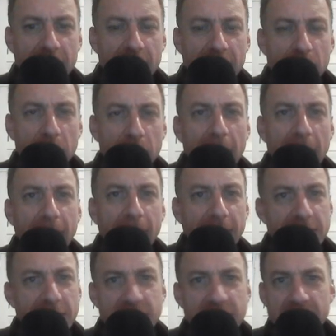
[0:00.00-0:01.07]
blank a
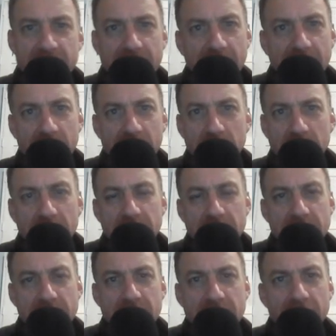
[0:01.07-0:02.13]
C, but I just
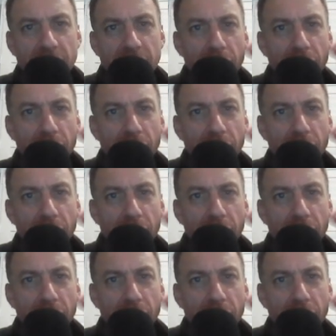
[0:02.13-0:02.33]
didn't even